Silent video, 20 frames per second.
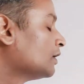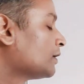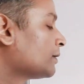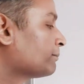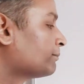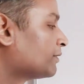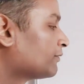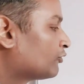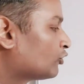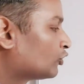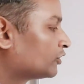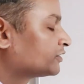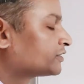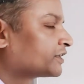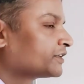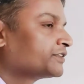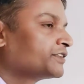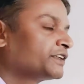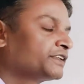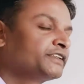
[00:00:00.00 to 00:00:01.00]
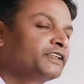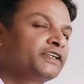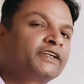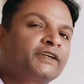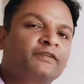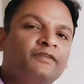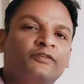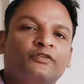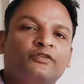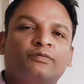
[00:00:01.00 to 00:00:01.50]
Before discussing
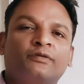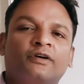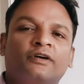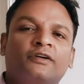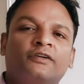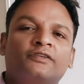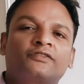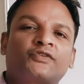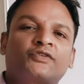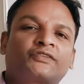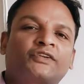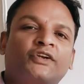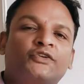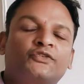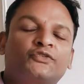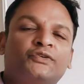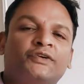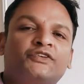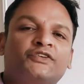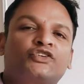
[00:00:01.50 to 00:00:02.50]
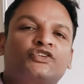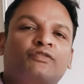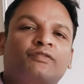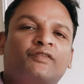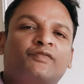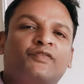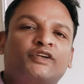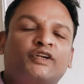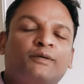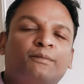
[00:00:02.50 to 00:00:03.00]
the structural isolation of
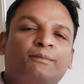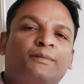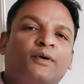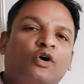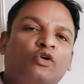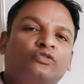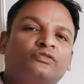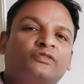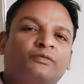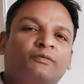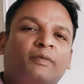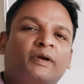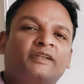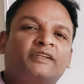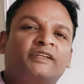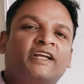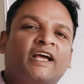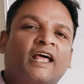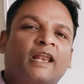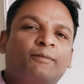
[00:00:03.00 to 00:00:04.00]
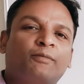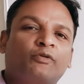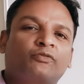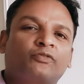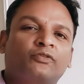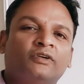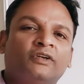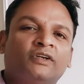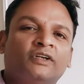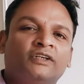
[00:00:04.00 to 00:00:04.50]
different compounds with the help of
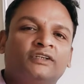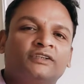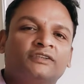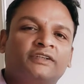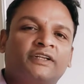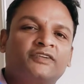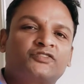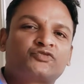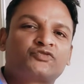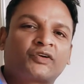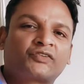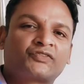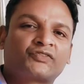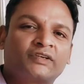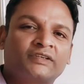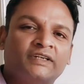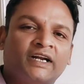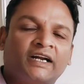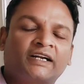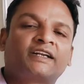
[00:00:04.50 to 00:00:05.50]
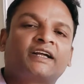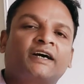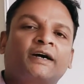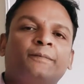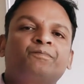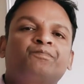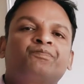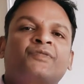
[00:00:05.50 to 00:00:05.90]
the structural data,